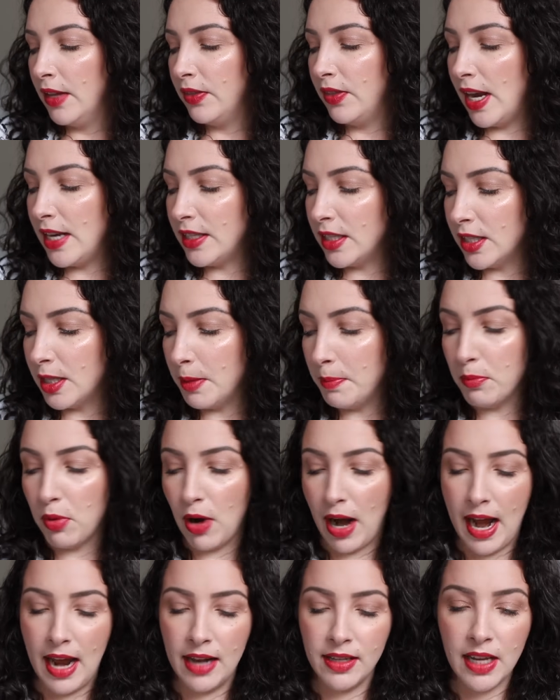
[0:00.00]
these are some
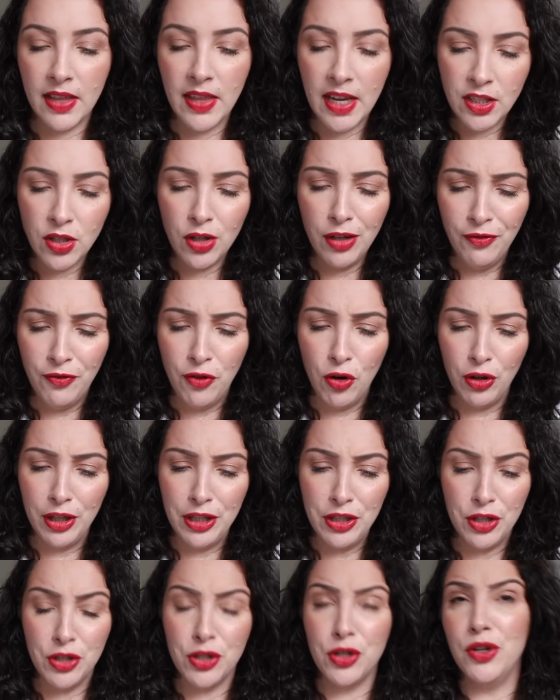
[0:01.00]
brands and they sort of fall
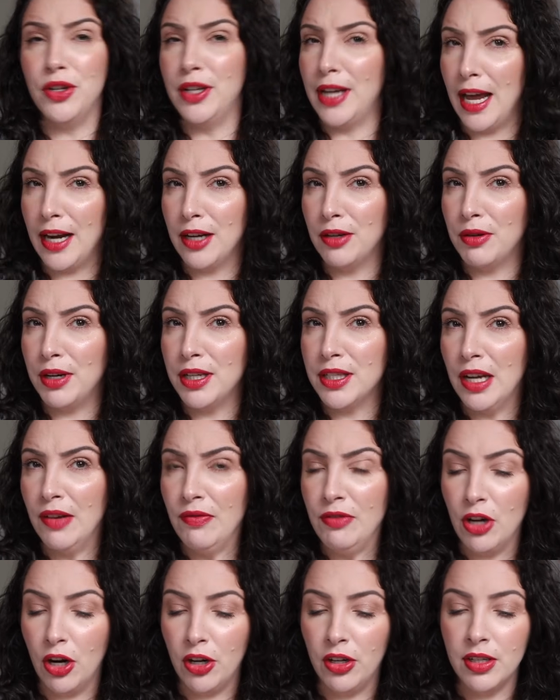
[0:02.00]
into two categories,
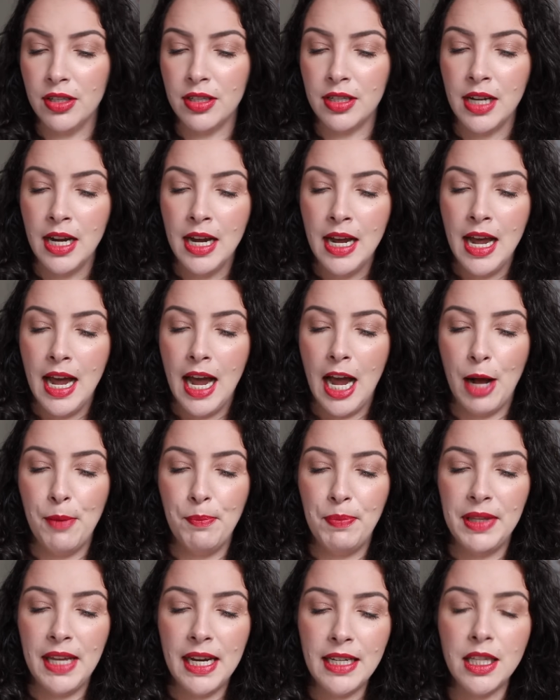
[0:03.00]
I've noticed.
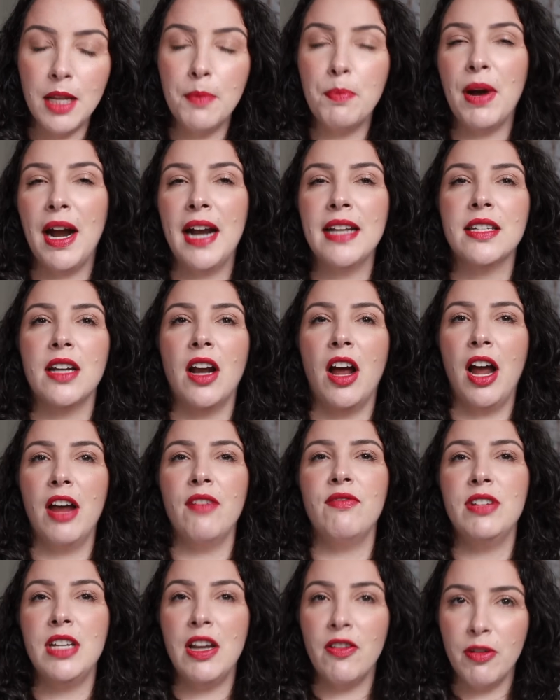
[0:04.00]
But these are the brands that
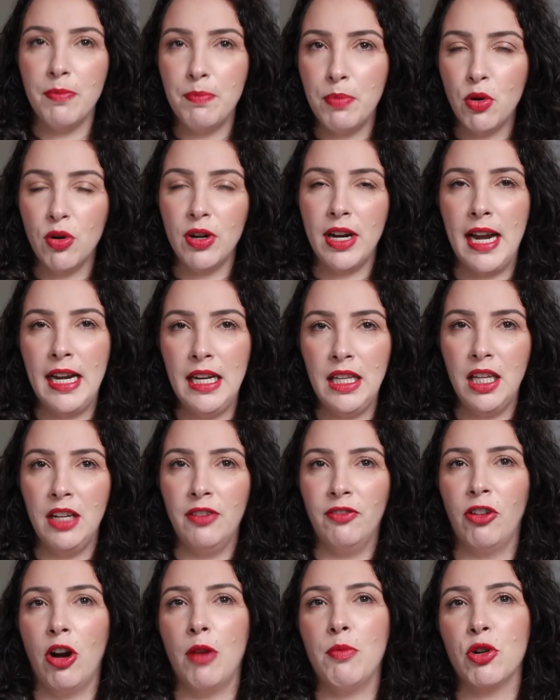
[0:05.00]
I've never bought
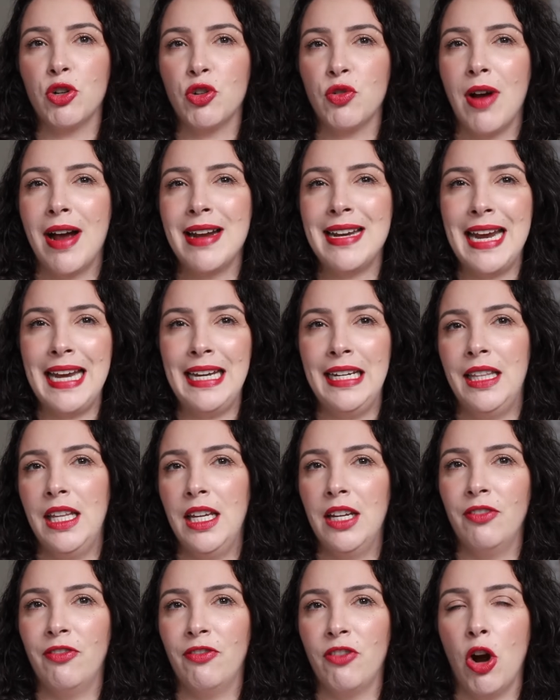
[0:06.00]
anything from or tried
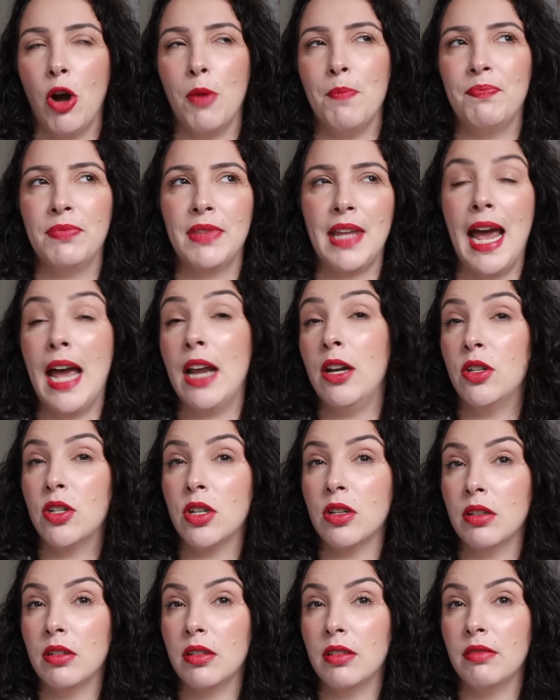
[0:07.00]
anything from,
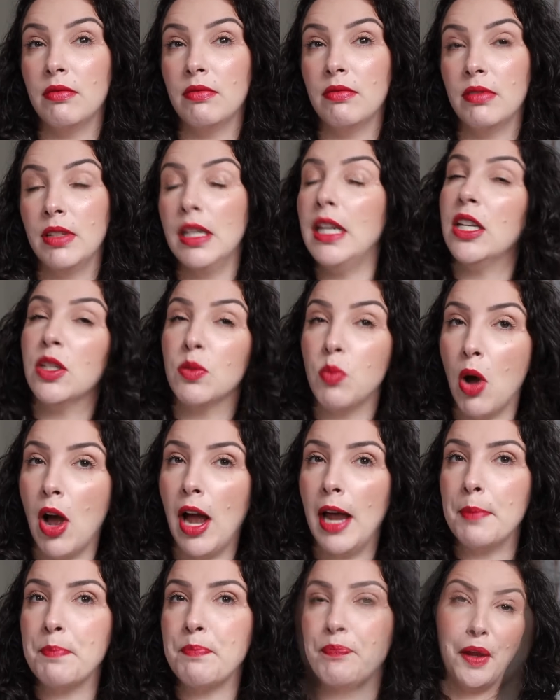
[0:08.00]
and here's
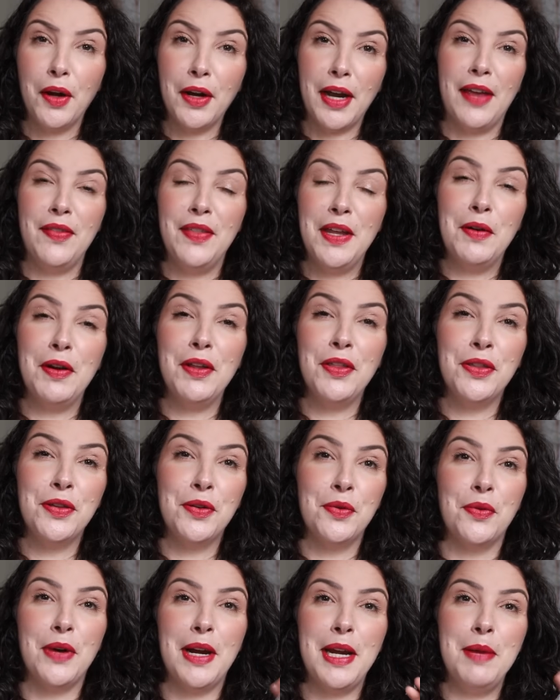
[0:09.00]
why. Okay, there are
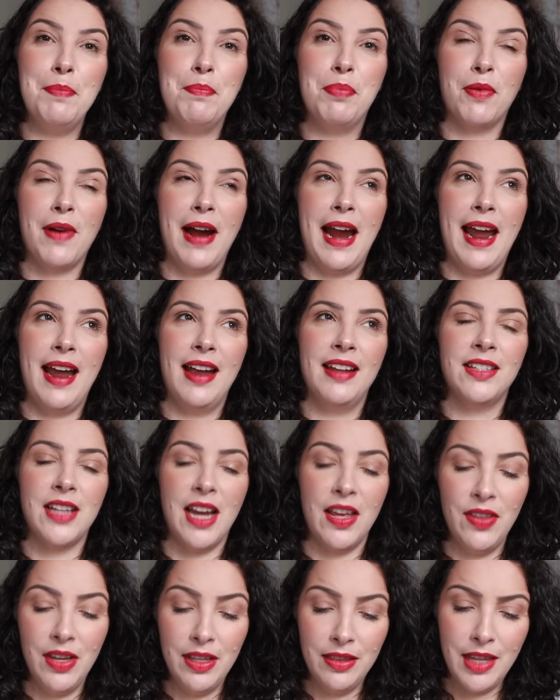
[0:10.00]
three brands.
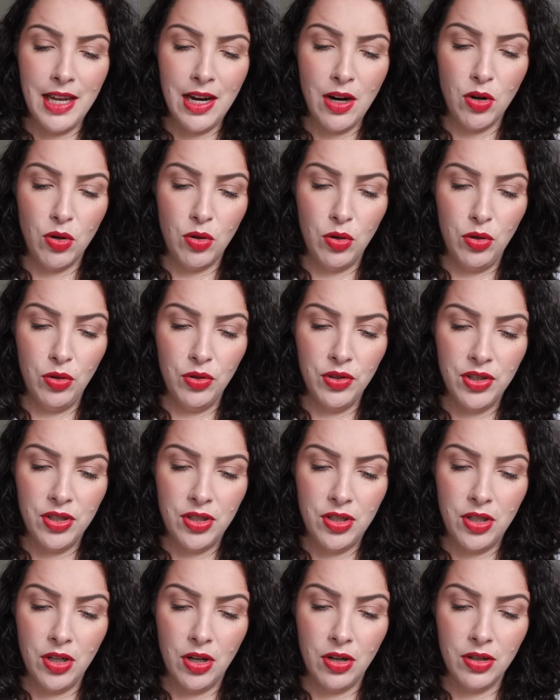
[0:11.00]
I think they're all
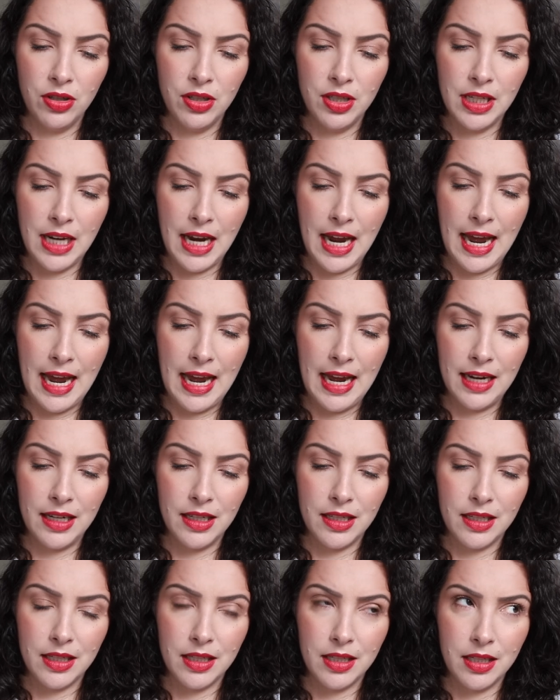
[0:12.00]
stocked
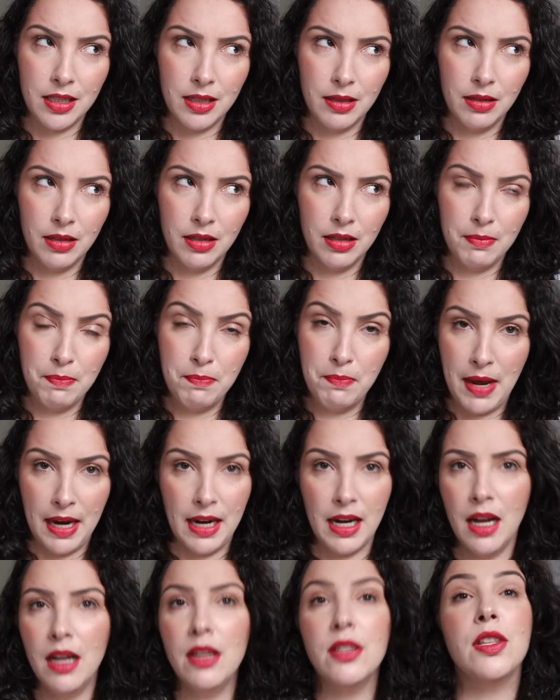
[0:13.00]
at
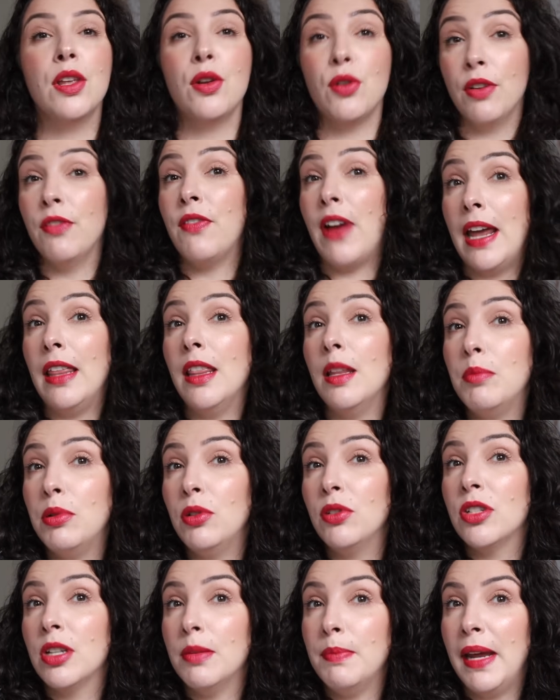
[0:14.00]
Mecca, so they're
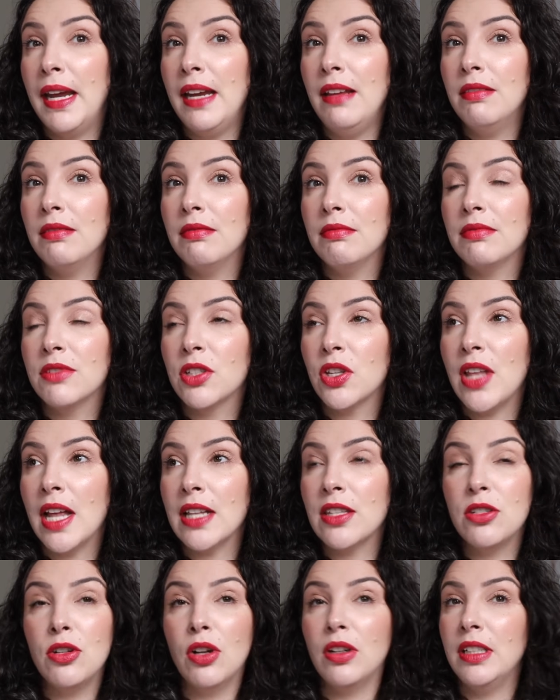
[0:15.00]
available to me, so
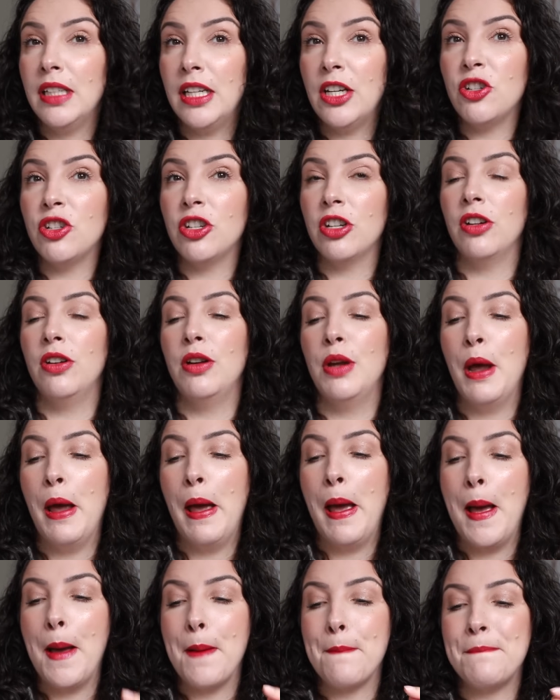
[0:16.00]
that's not an issue.
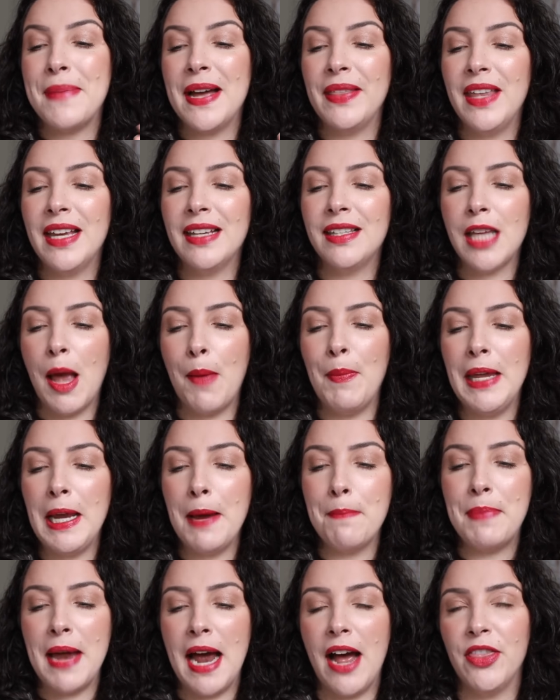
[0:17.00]
But there's something
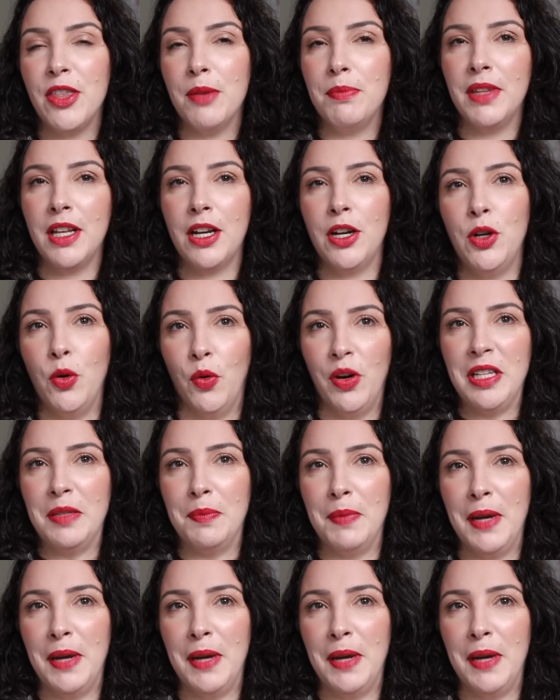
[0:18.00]
about them that annoys